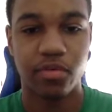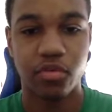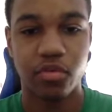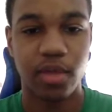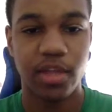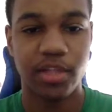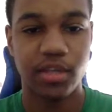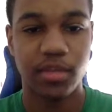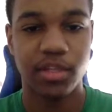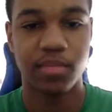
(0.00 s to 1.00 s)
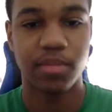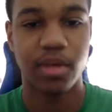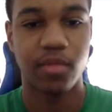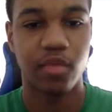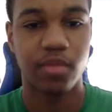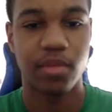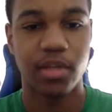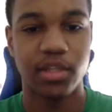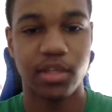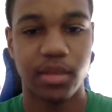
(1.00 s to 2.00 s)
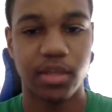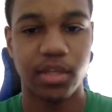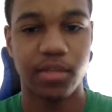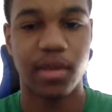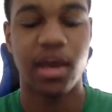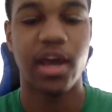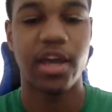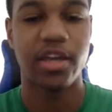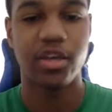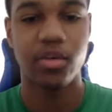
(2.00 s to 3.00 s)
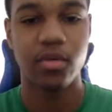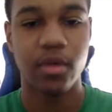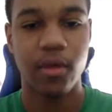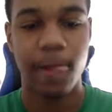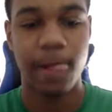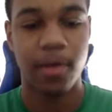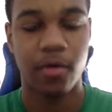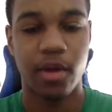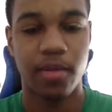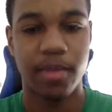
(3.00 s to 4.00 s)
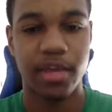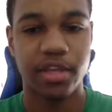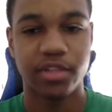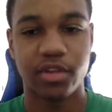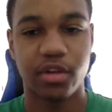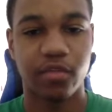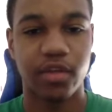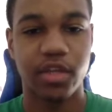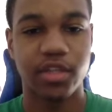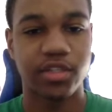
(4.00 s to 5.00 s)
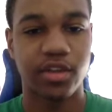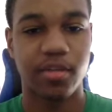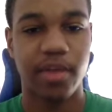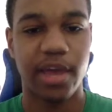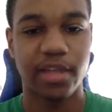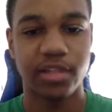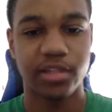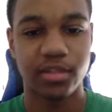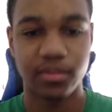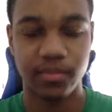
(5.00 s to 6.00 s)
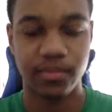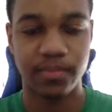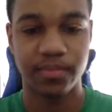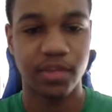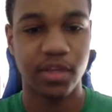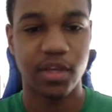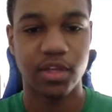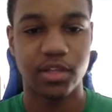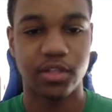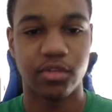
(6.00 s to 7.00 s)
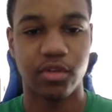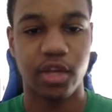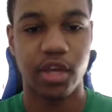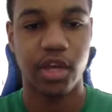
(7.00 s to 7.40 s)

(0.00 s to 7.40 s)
through my teammates and playing with my teammates. Like my IQ when I'm making certain reads and certain passes, just great.